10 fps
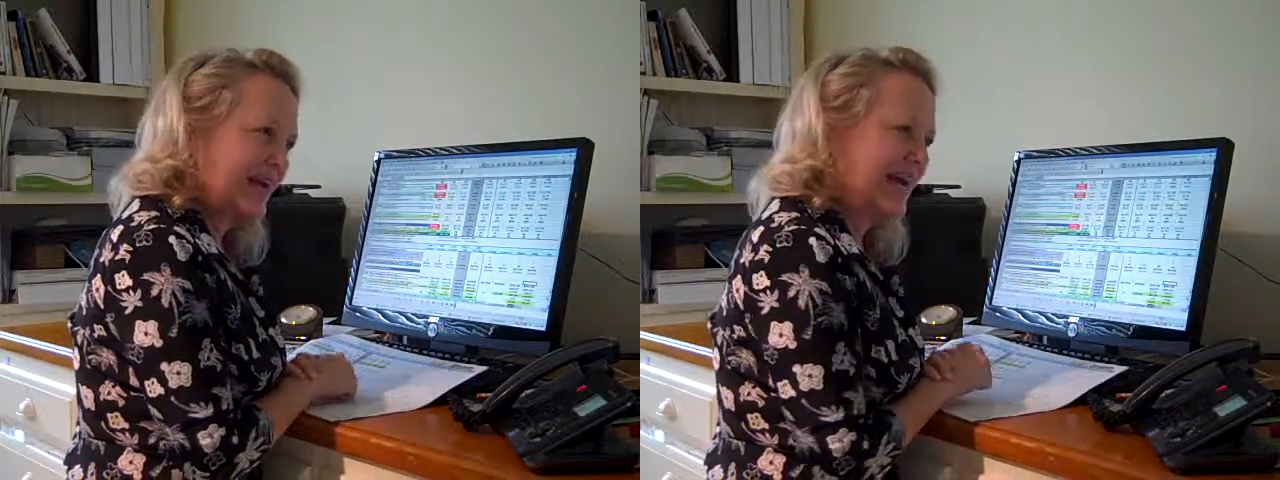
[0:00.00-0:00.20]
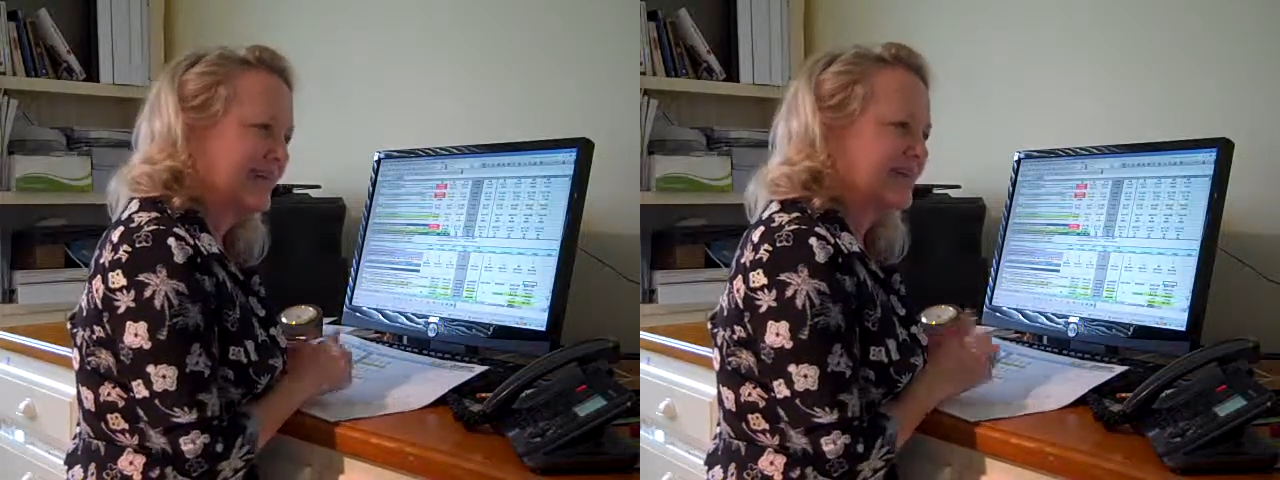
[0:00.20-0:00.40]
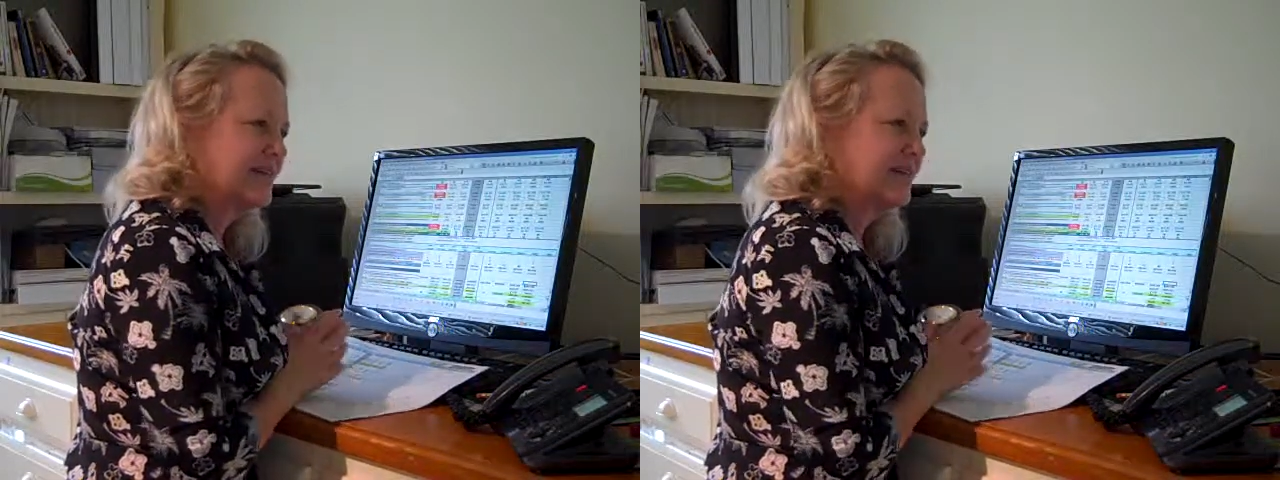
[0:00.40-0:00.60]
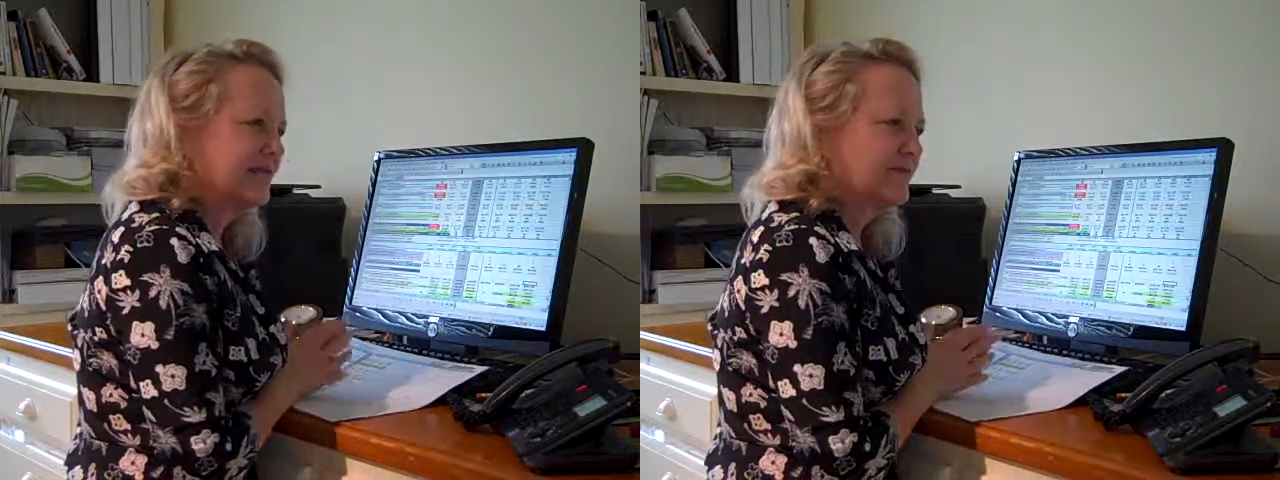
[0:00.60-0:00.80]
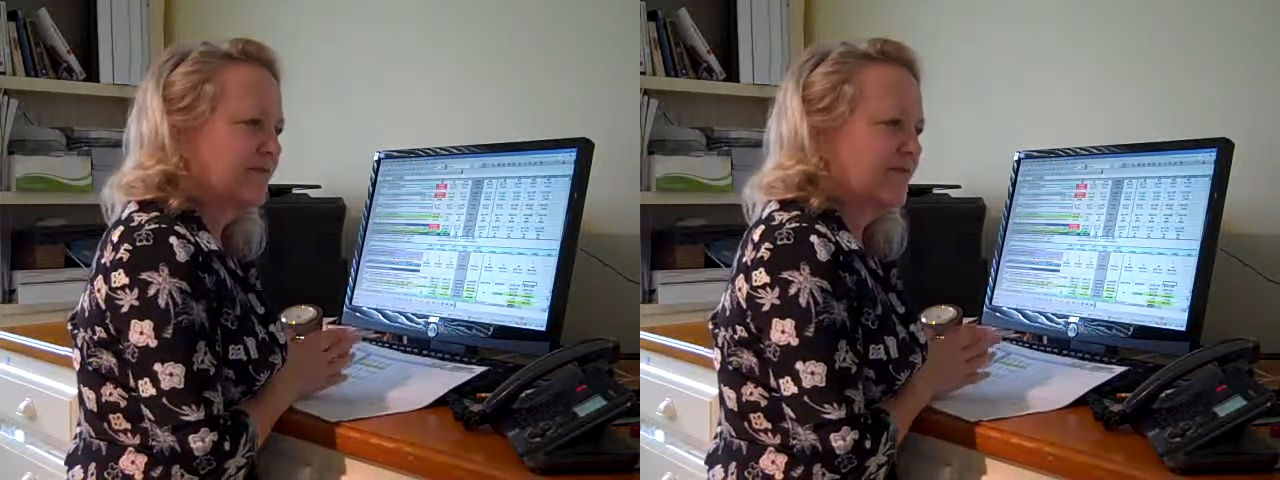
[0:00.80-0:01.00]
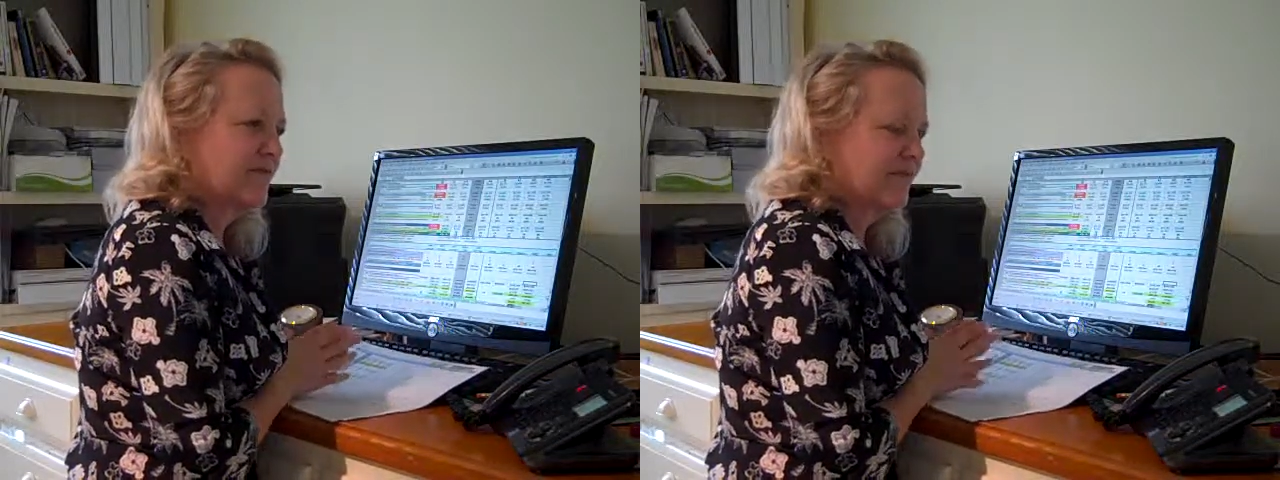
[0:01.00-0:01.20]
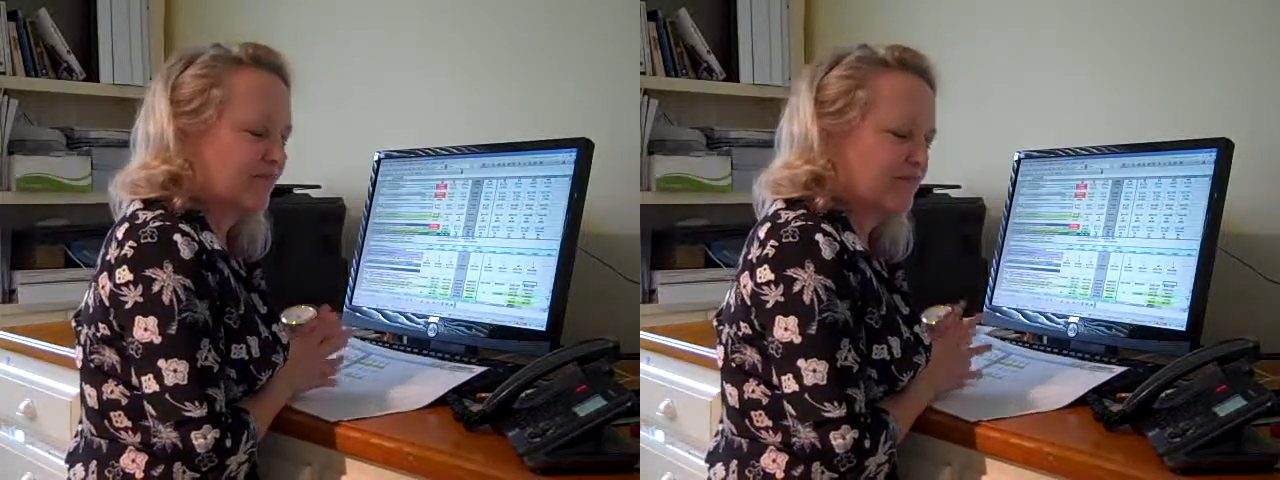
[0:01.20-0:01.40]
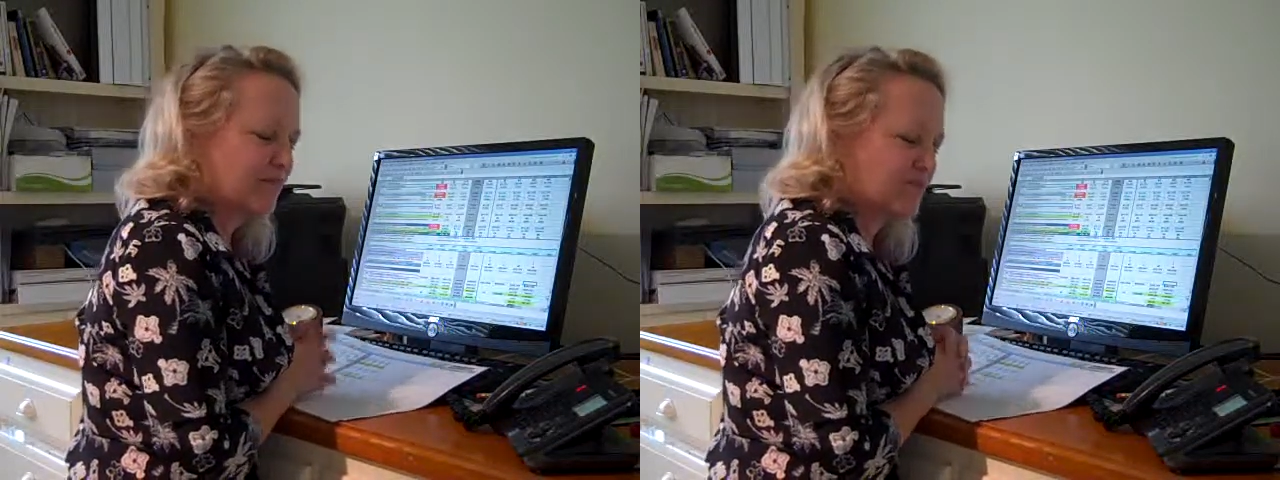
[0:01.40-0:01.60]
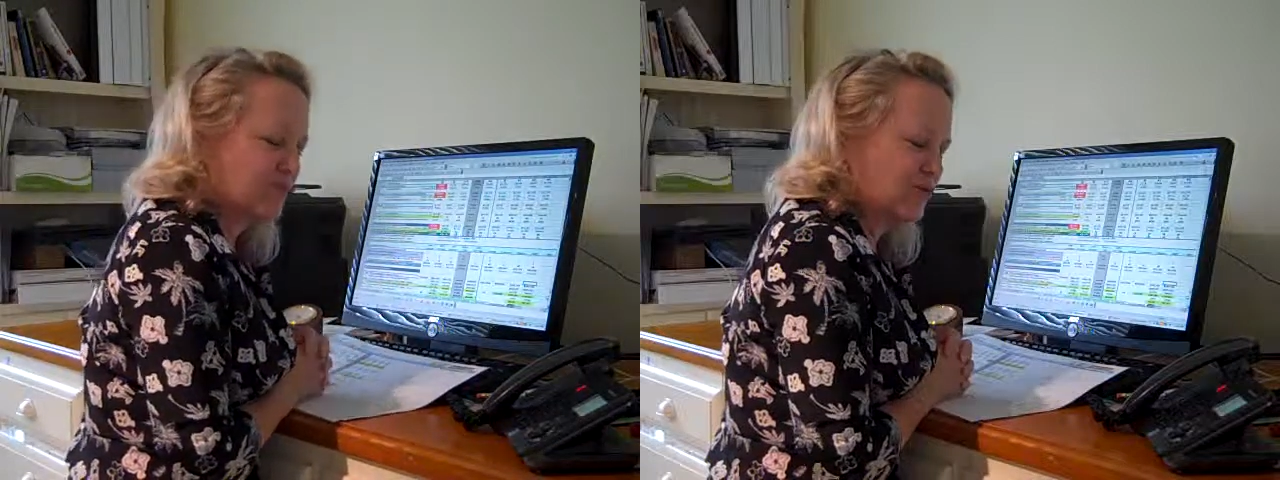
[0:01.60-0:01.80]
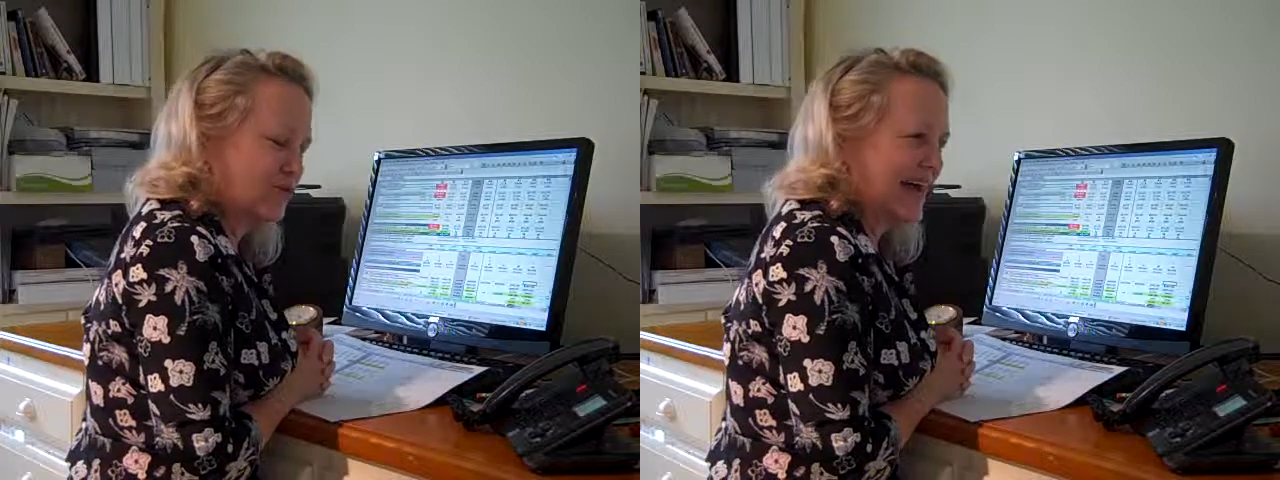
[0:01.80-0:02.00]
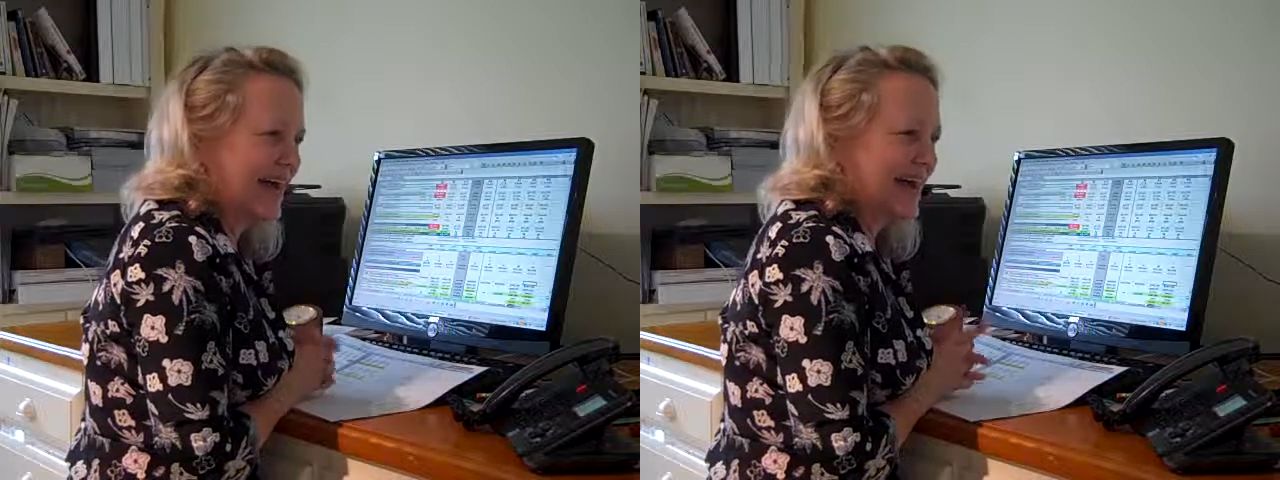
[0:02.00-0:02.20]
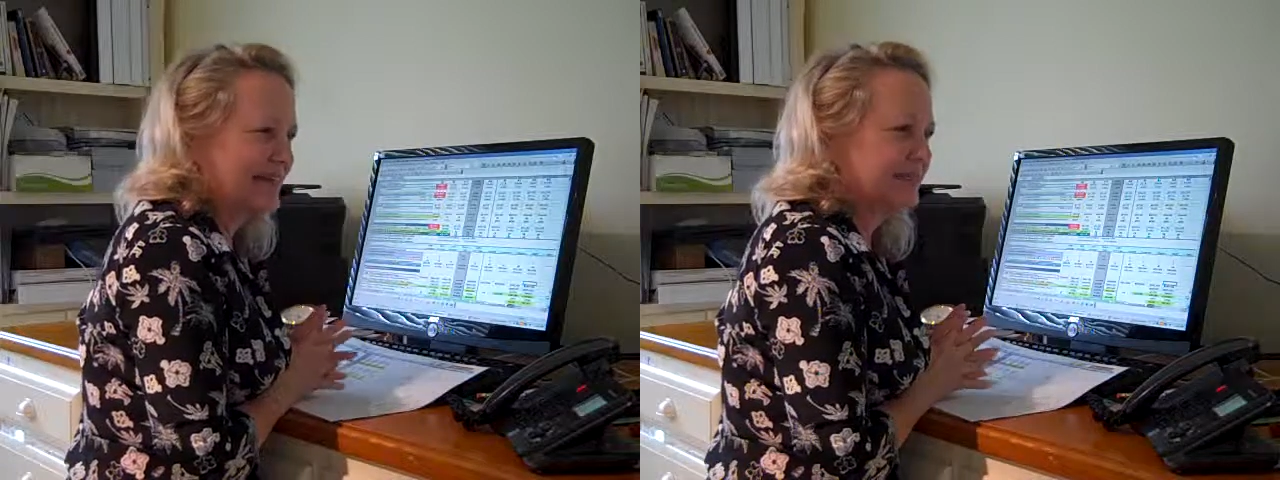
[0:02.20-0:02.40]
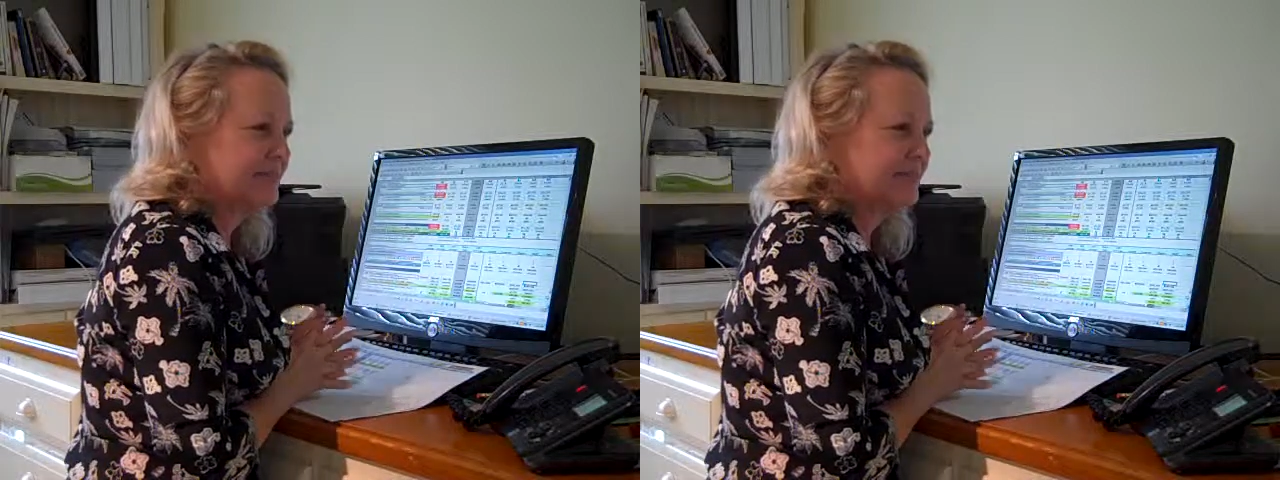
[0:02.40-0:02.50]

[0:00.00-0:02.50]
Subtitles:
can't do that?